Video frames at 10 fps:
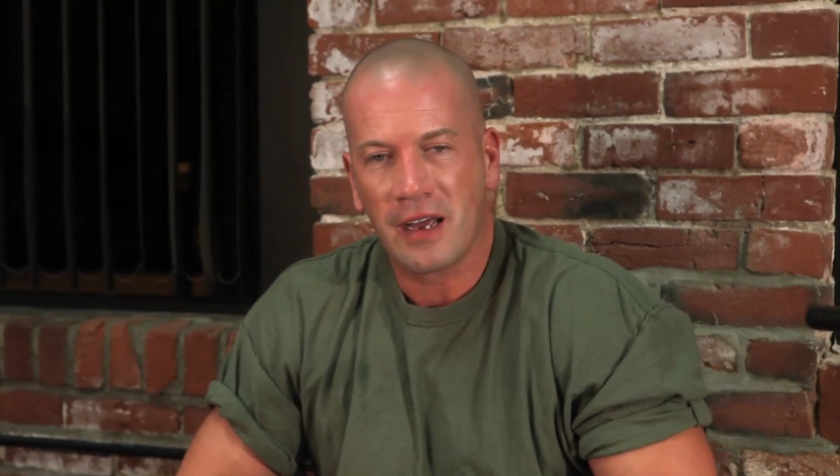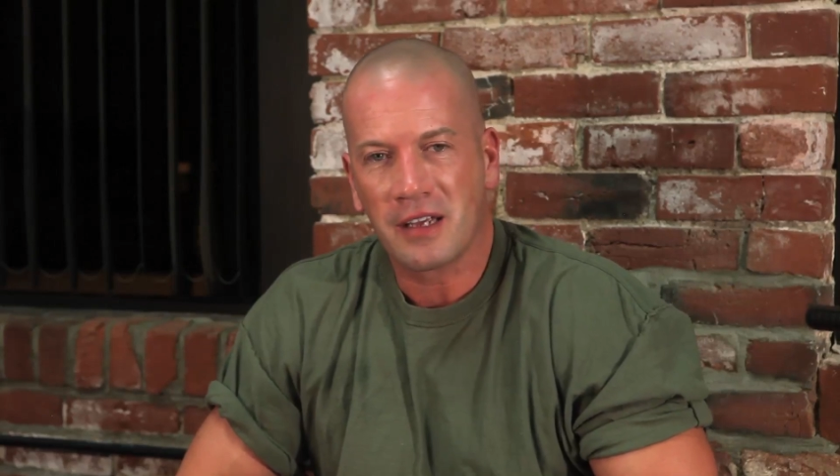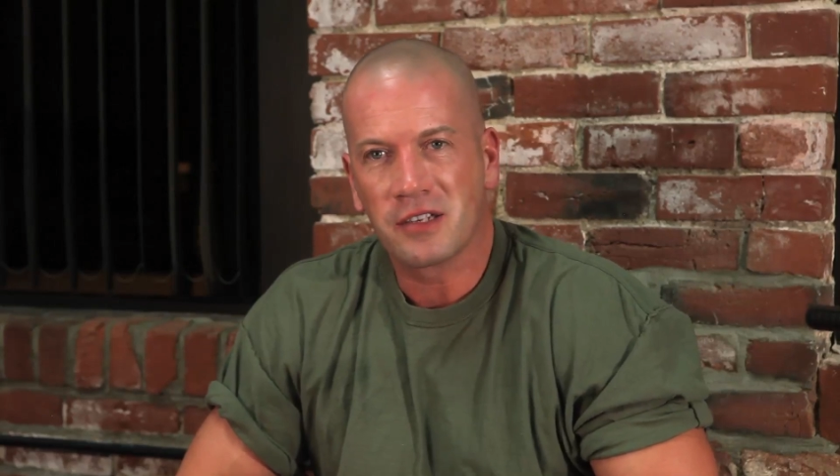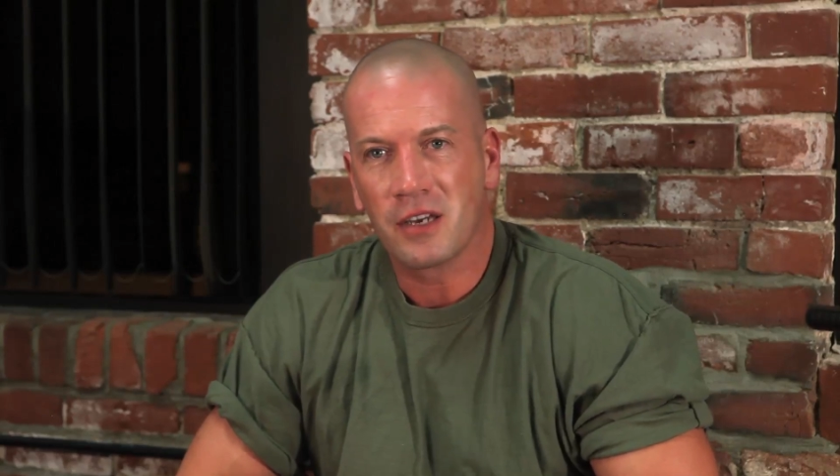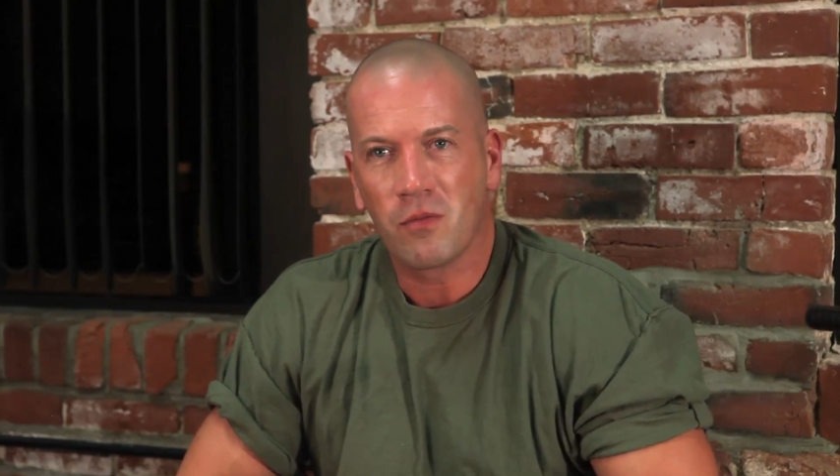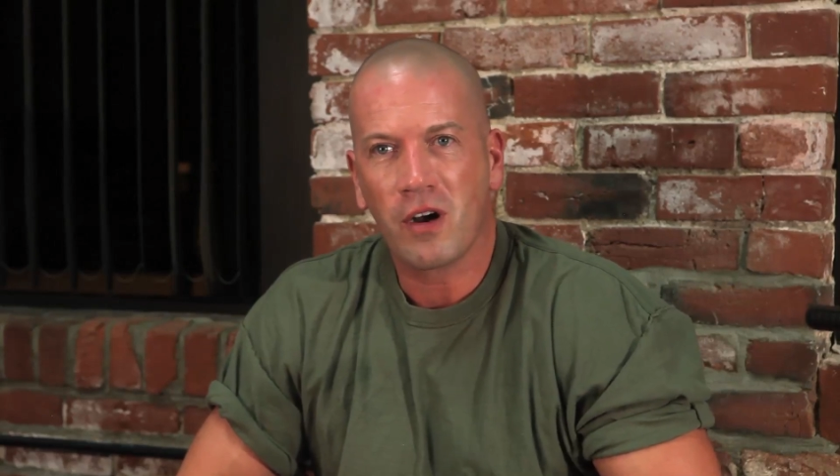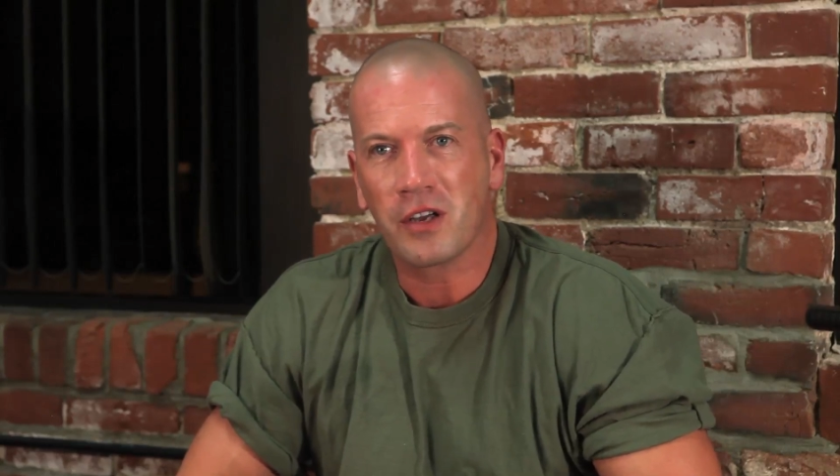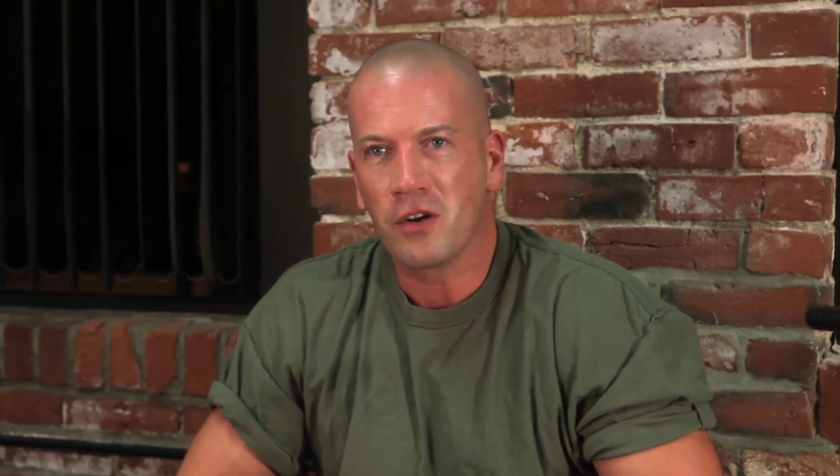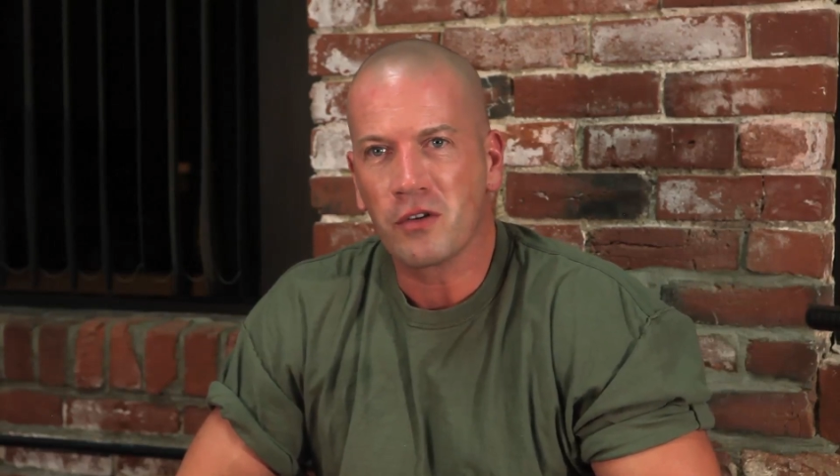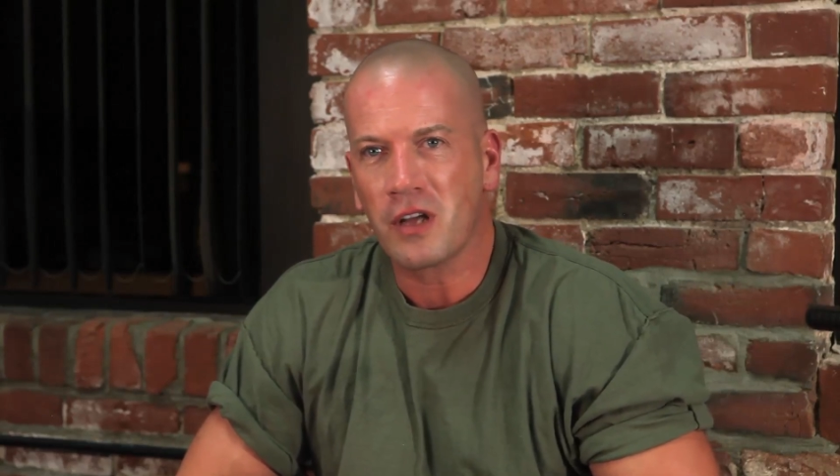he said, well, you
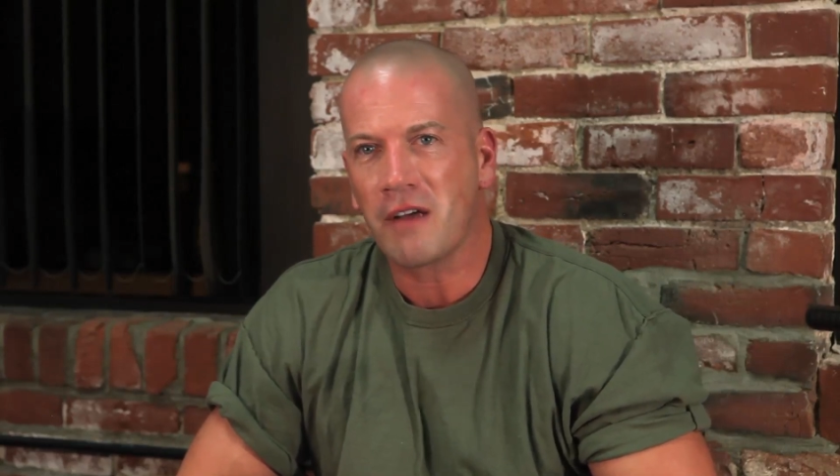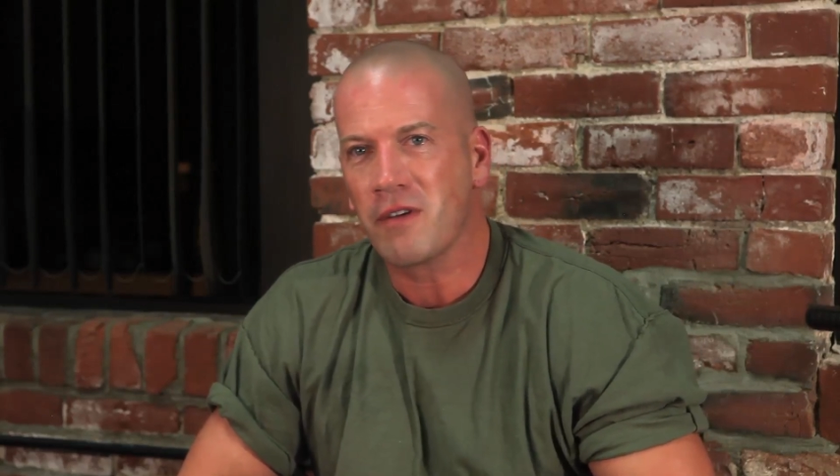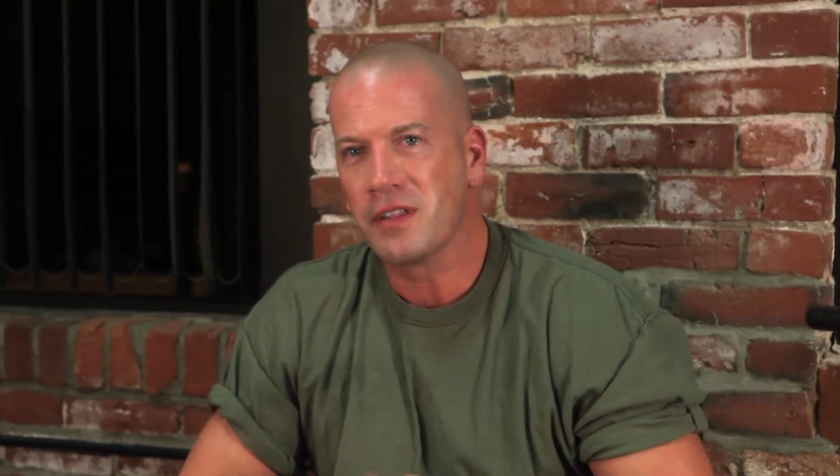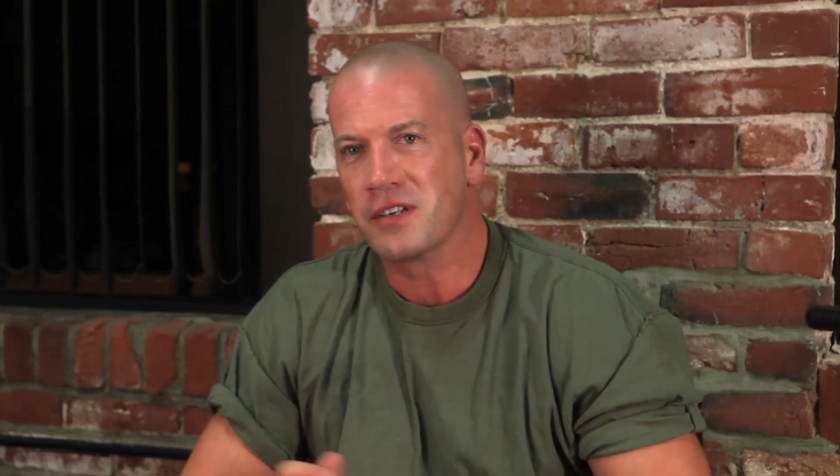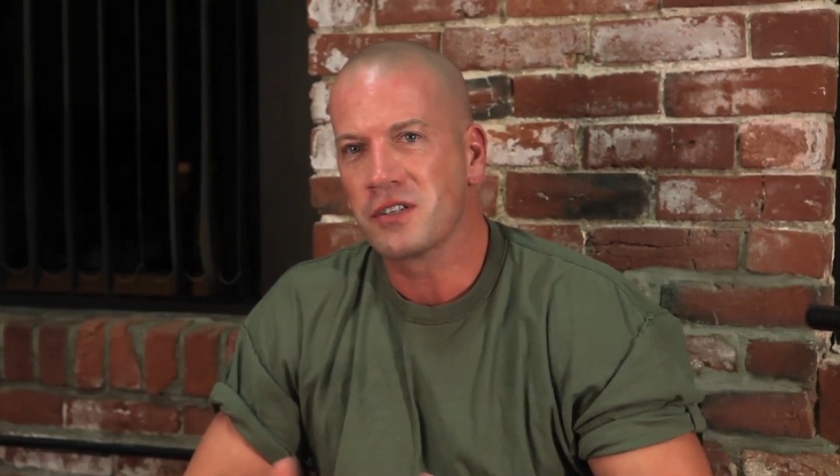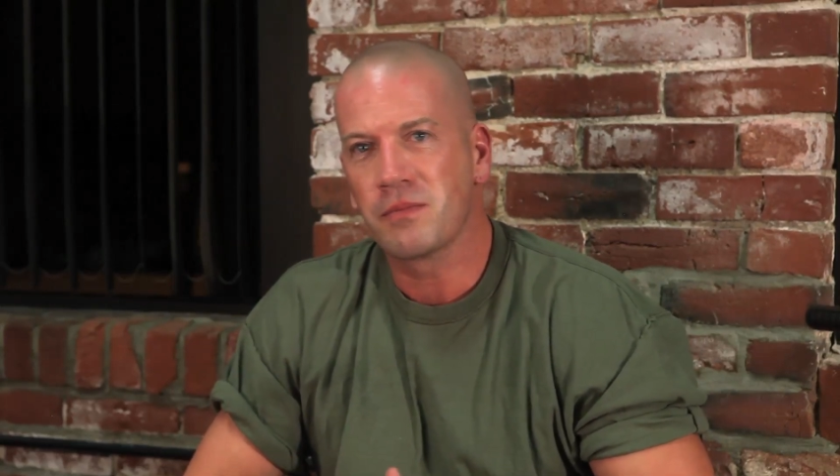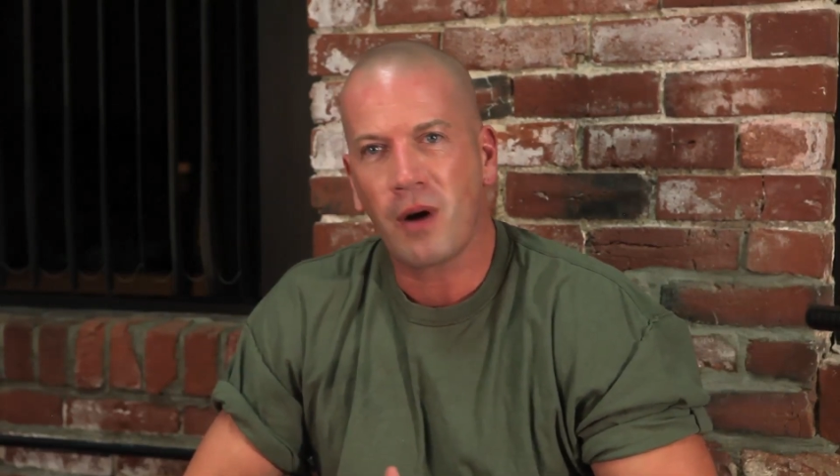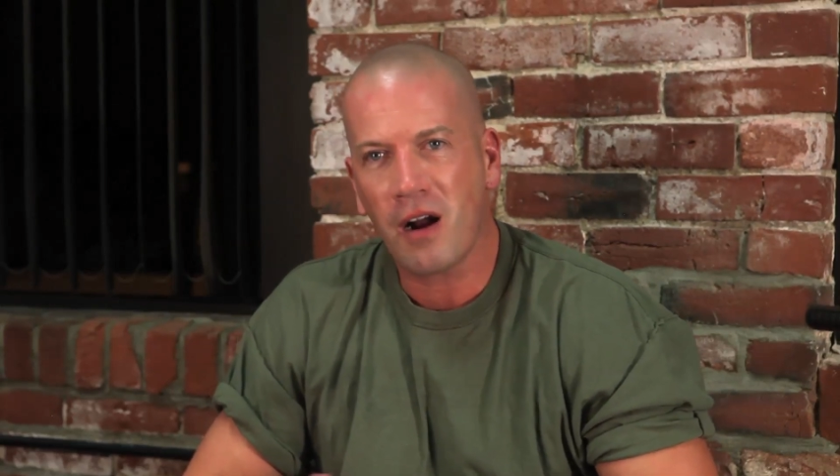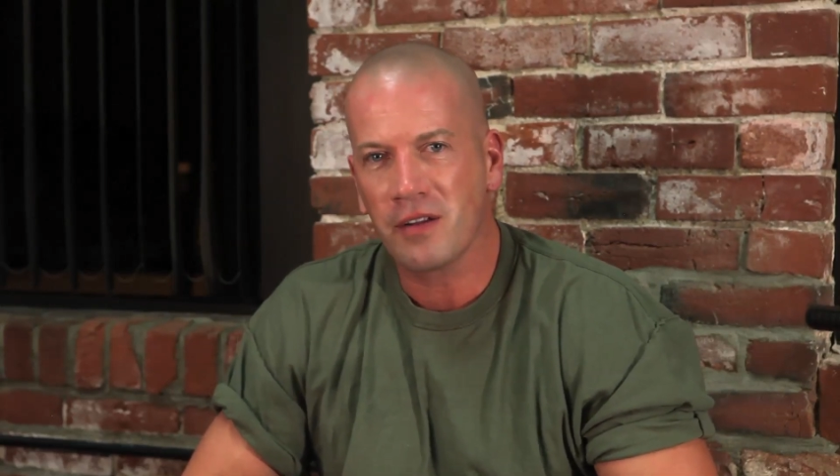know, I read this part,